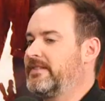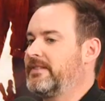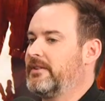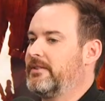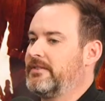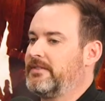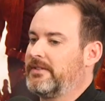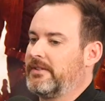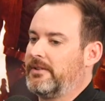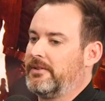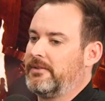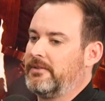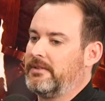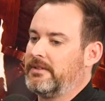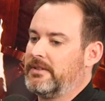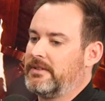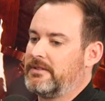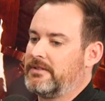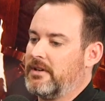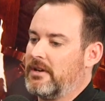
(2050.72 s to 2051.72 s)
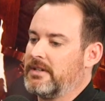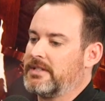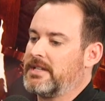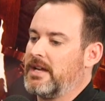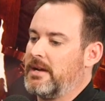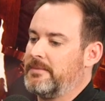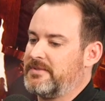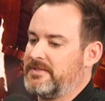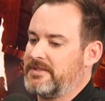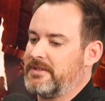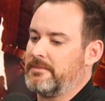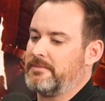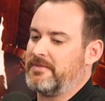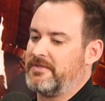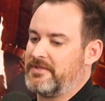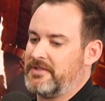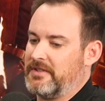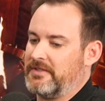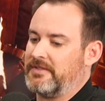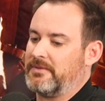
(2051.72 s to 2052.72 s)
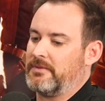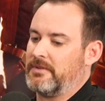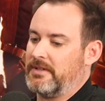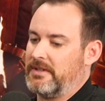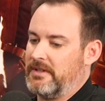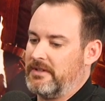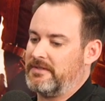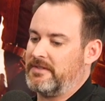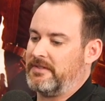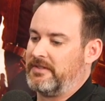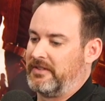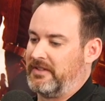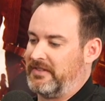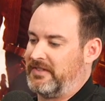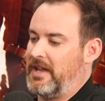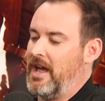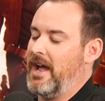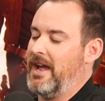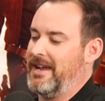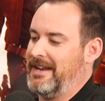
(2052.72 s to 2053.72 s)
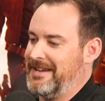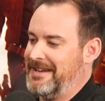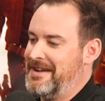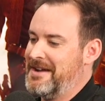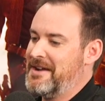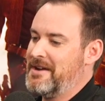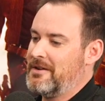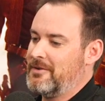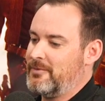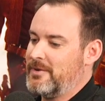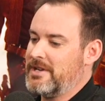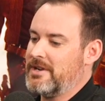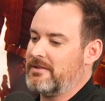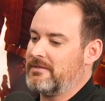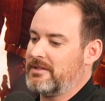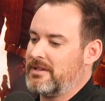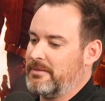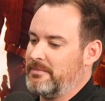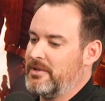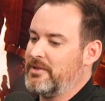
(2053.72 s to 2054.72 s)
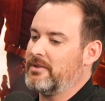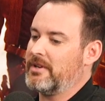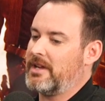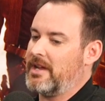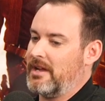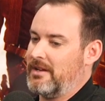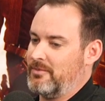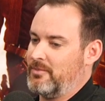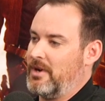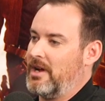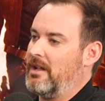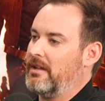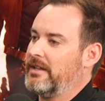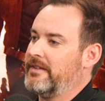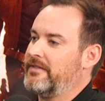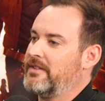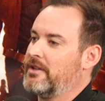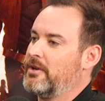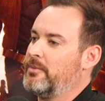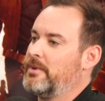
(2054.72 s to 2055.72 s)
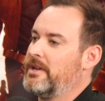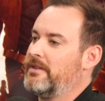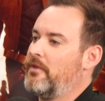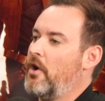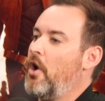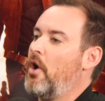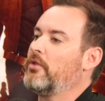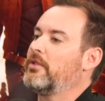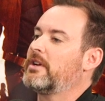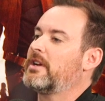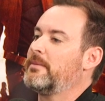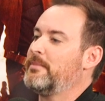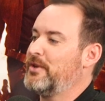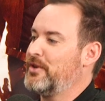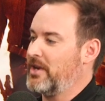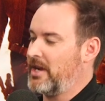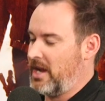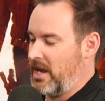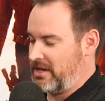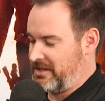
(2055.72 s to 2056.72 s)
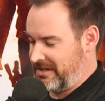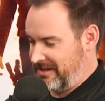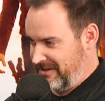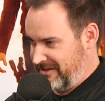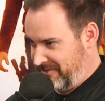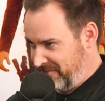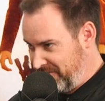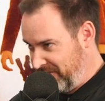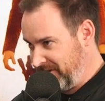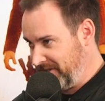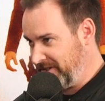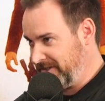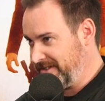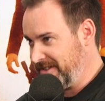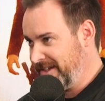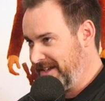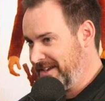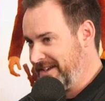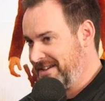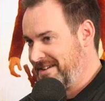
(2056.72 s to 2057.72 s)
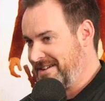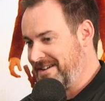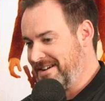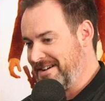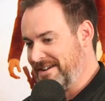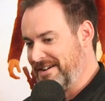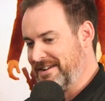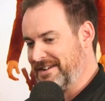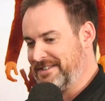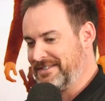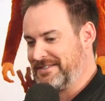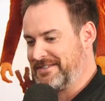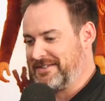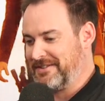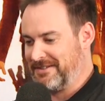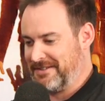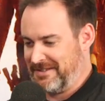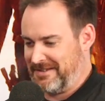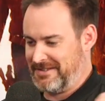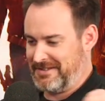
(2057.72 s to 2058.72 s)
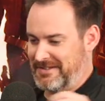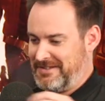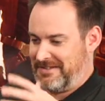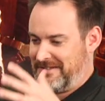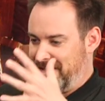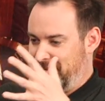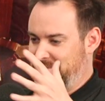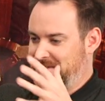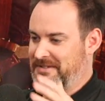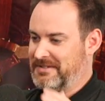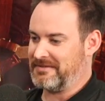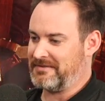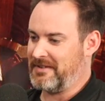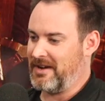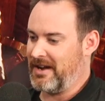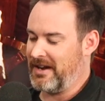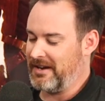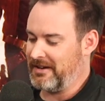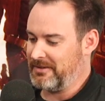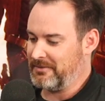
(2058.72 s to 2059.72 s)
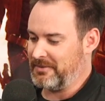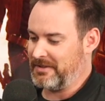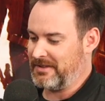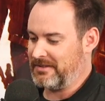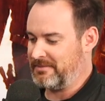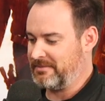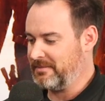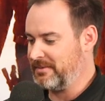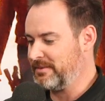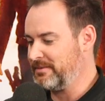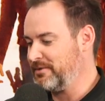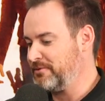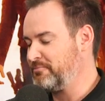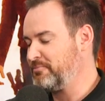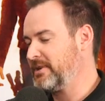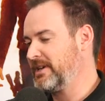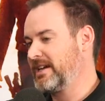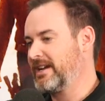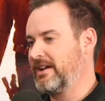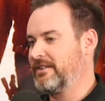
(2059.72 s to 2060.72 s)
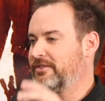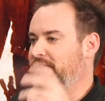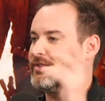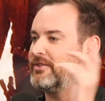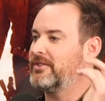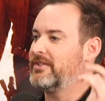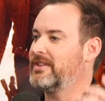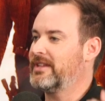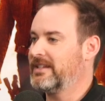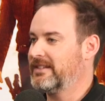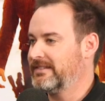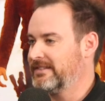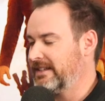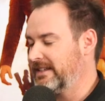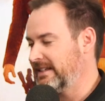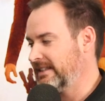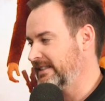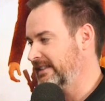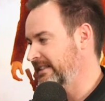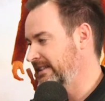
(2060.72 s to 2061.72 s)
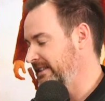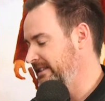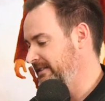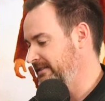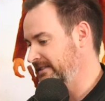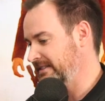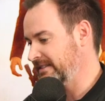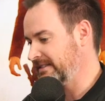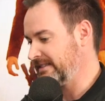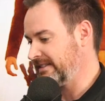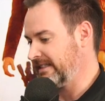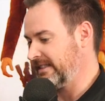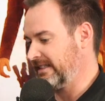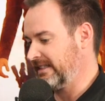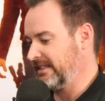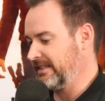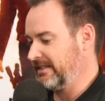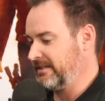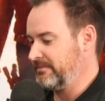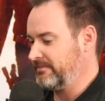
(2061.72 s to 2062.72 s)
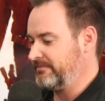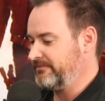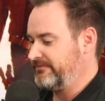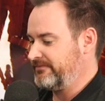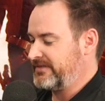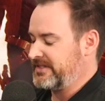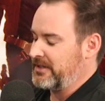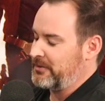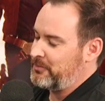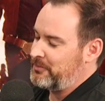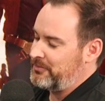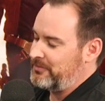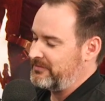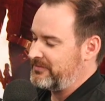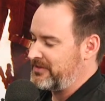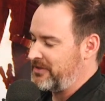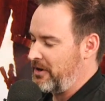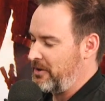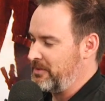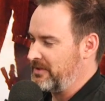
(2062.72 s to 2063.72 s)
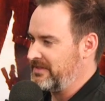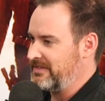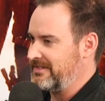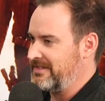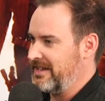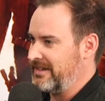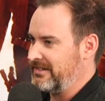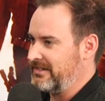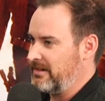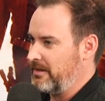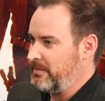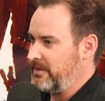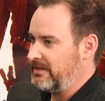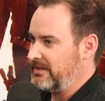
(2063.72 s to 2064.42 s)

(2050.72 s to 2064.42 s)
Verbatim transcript: So dark times in terms of just, as a society, we don't communicate well, even though we have all the communication in the world. It's turned into this dumpster fire. With you pick out the good things in it, you know. Just so Star Wars is not in trouble.